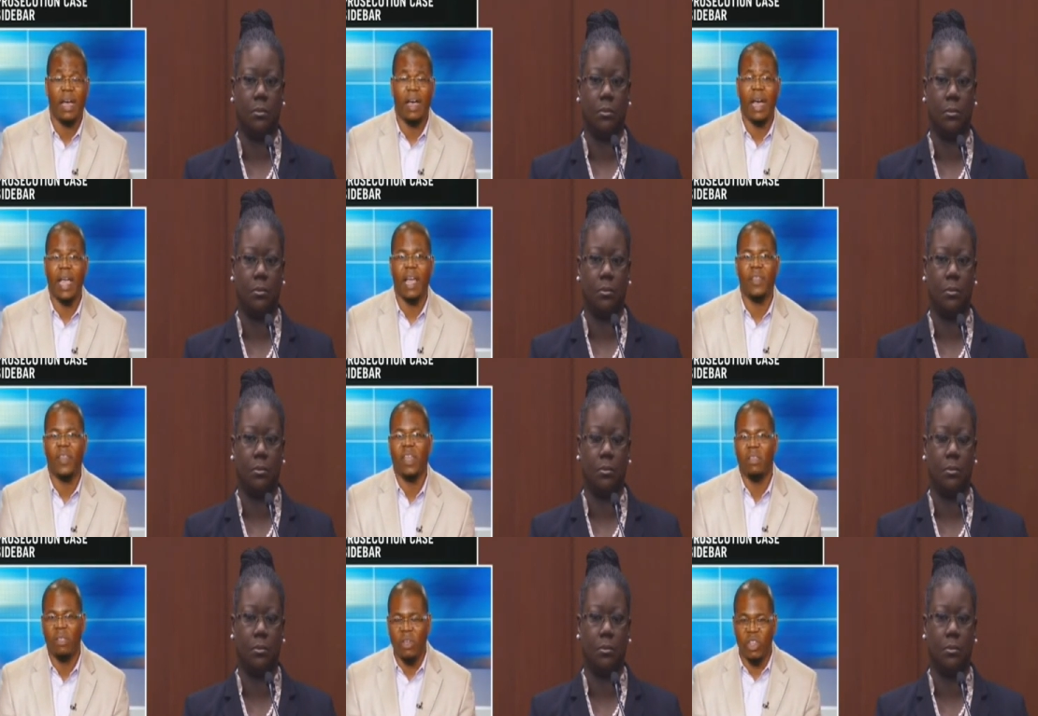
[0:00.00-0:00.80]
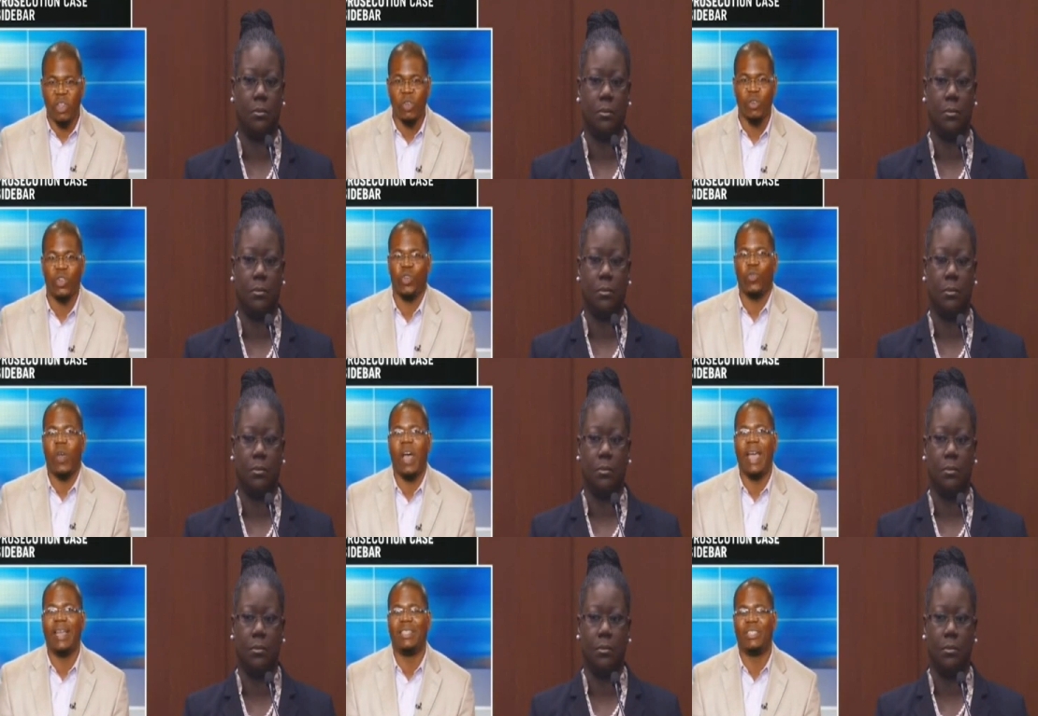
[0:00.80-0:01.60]
Speaker 1: Uh, I, I, think, look, you're
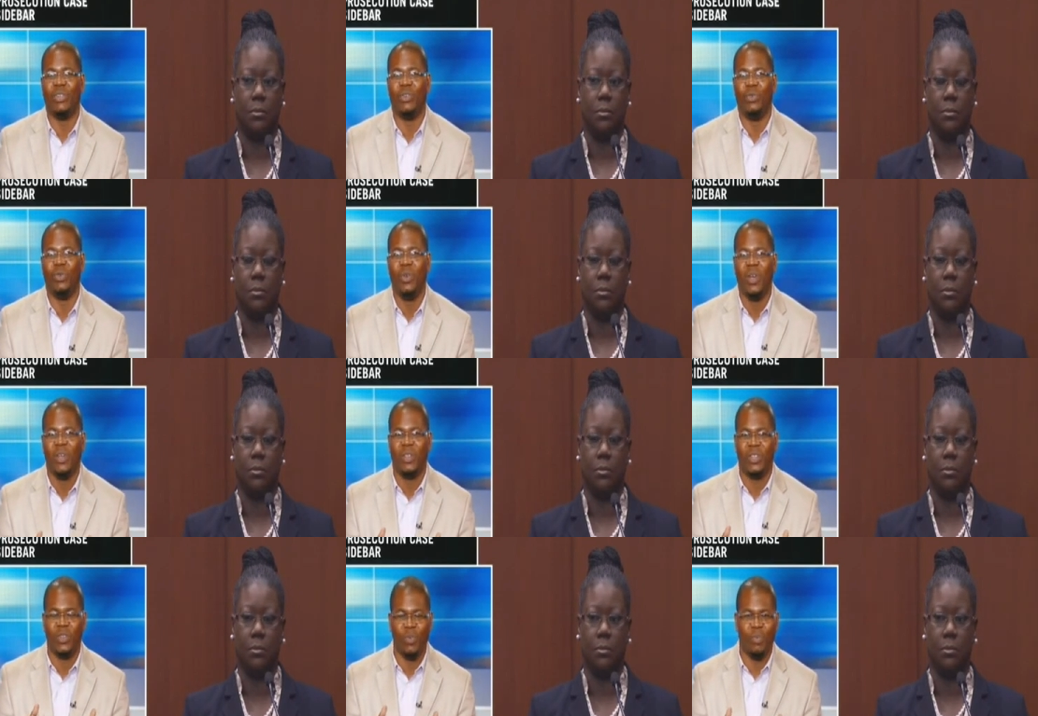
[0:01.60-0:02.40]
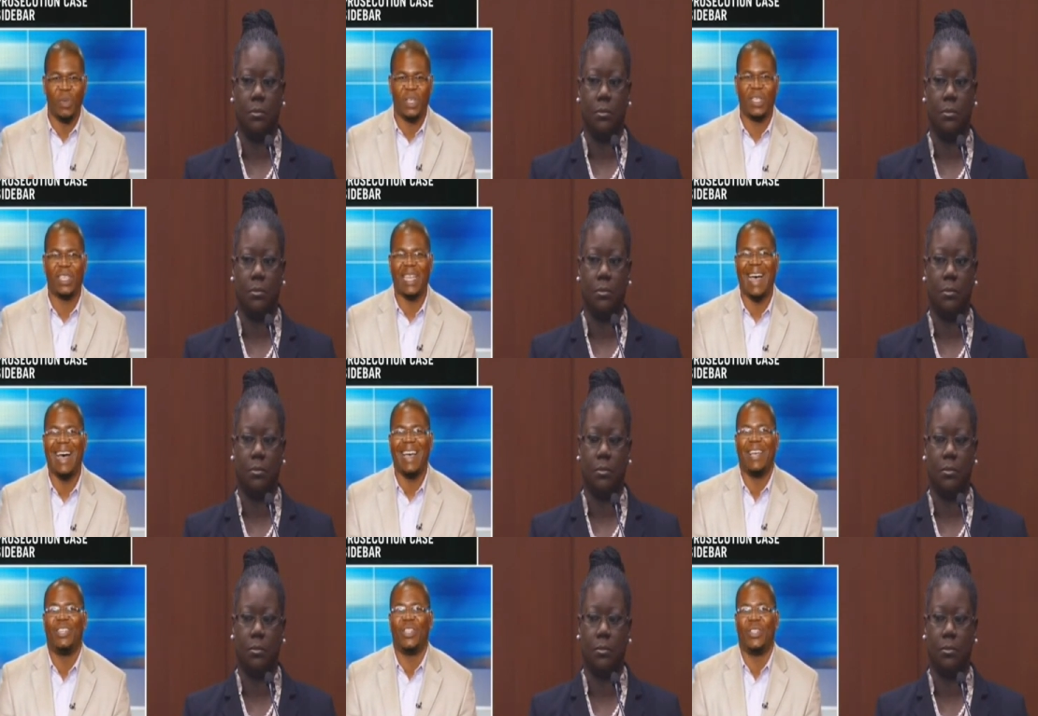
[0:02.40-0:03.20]
trying to, to
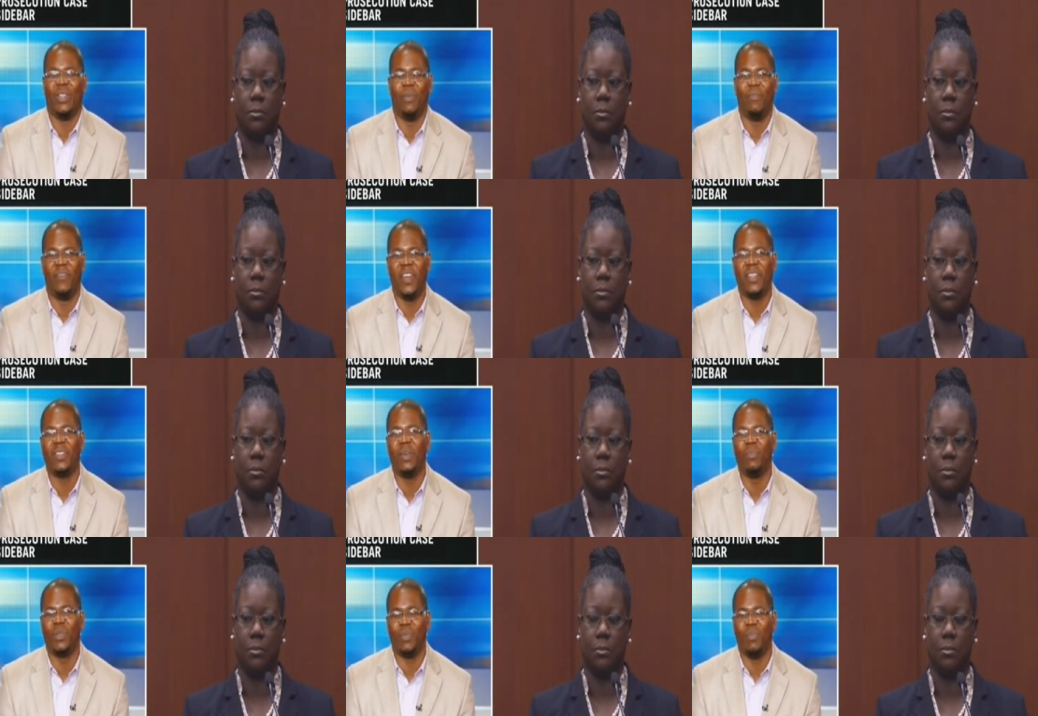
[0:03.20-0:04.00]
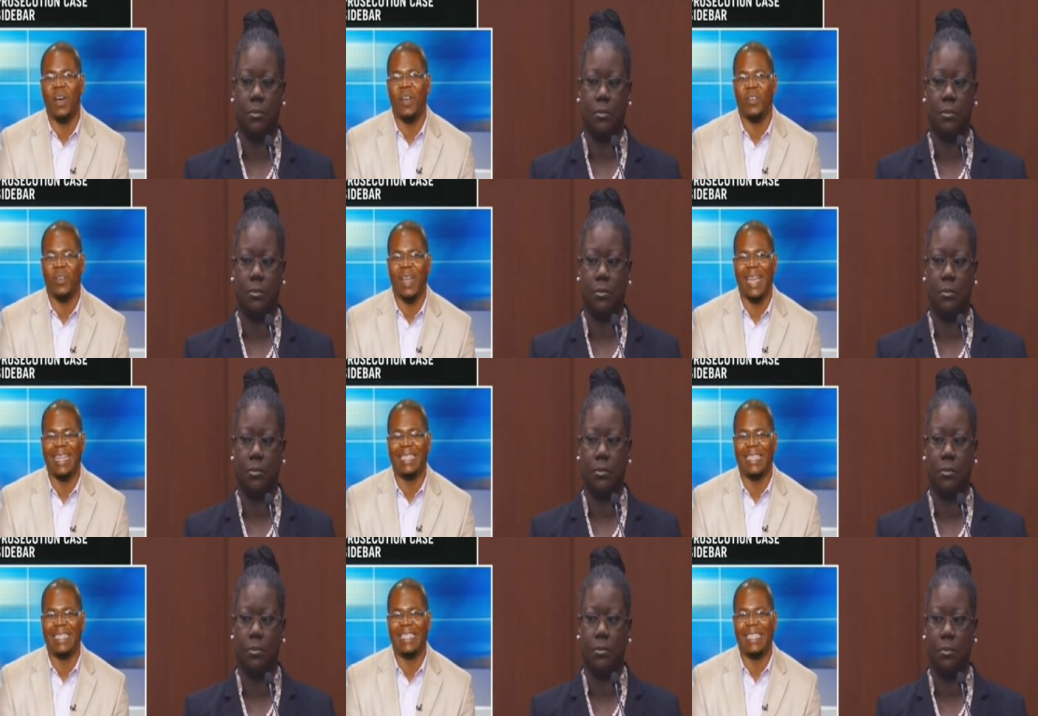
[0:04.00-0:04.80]
massage the victim's mother
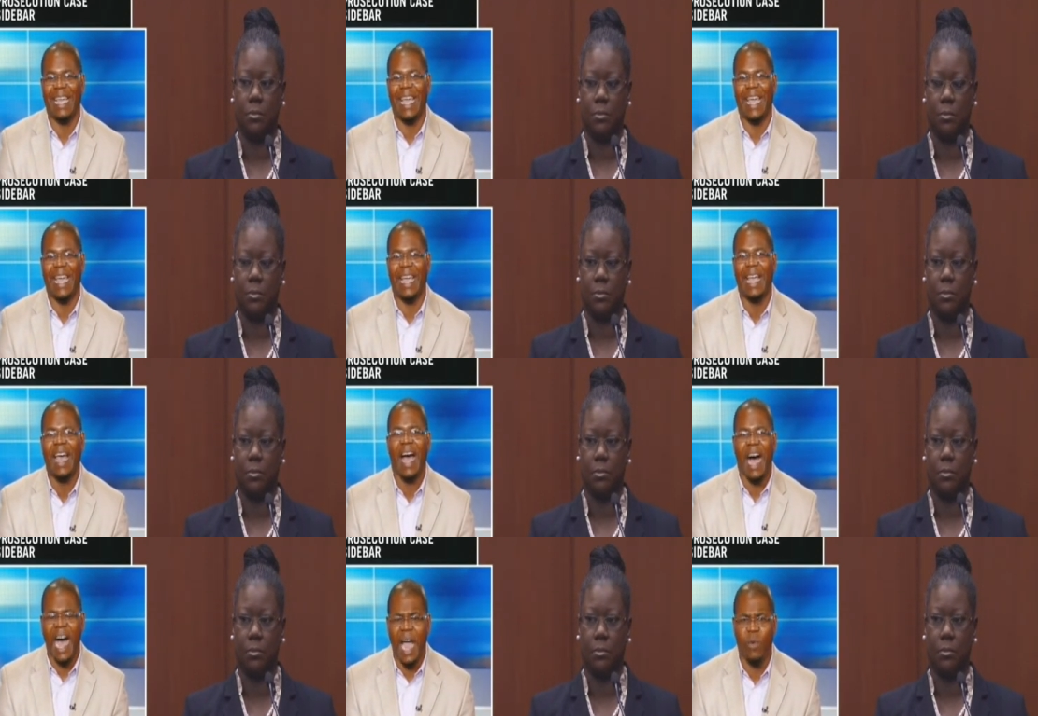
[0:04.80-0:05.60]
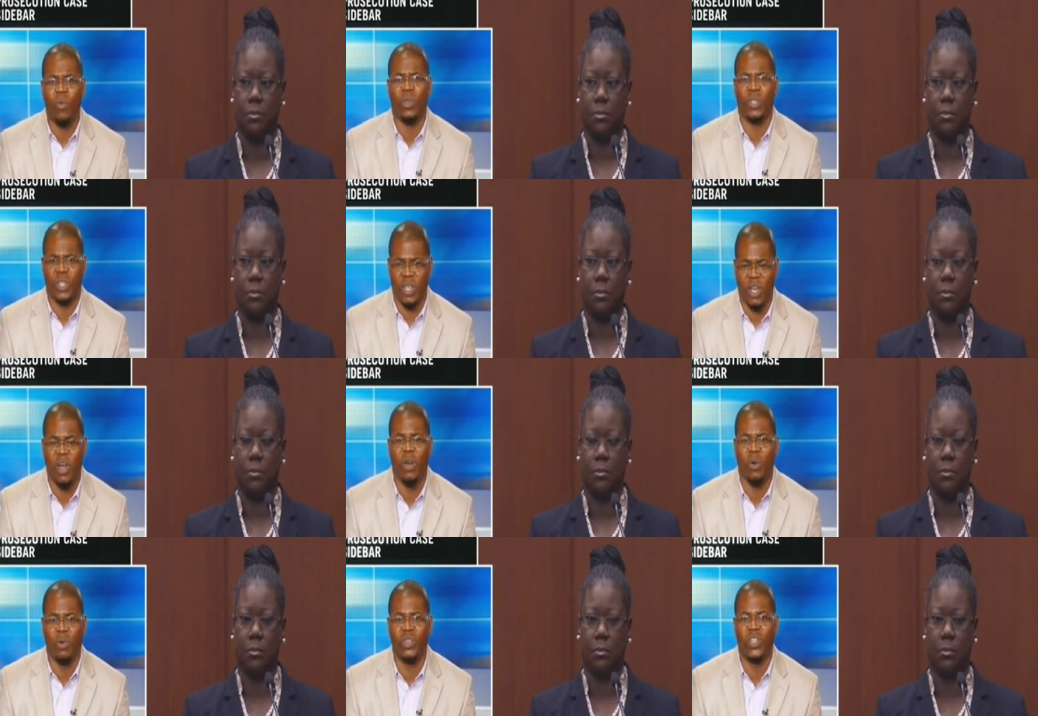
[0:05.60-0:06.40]
into saying, I was
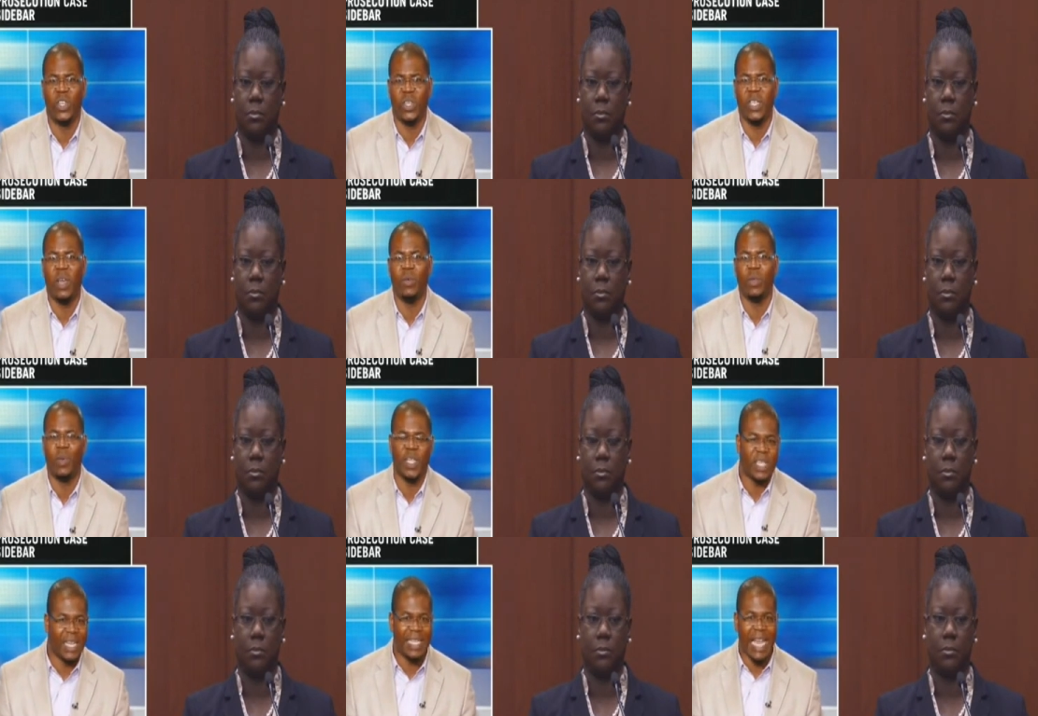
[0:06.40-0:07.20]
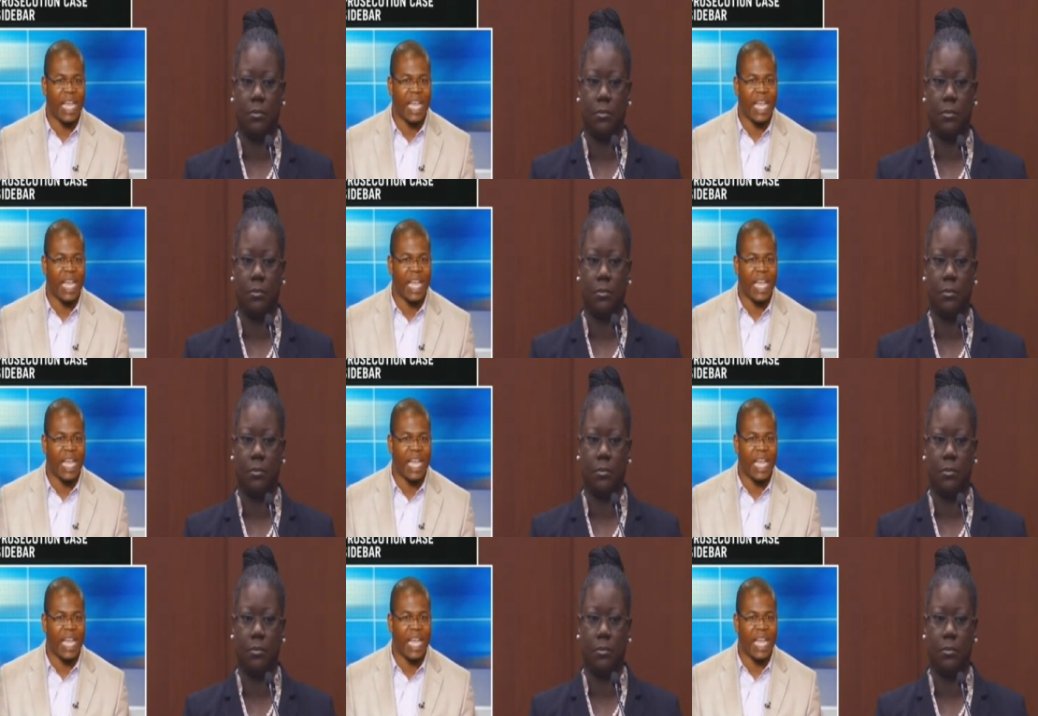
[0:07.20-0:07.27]
coached to say it was my son.